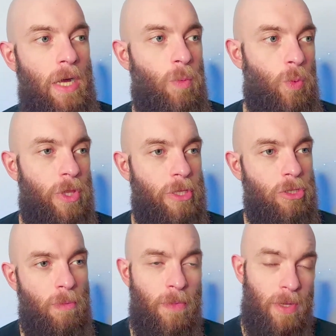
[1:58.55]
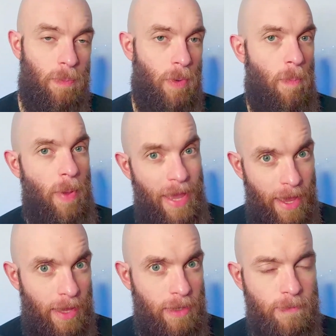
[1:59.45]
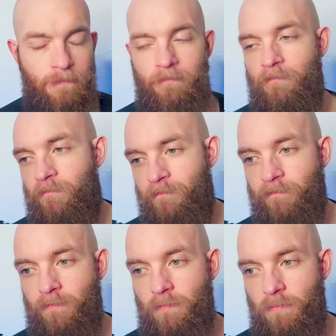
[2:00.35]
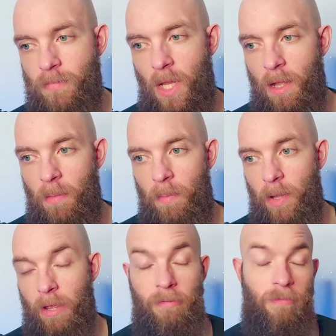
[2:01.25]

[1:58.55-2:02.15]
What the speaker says: with something prepared, but I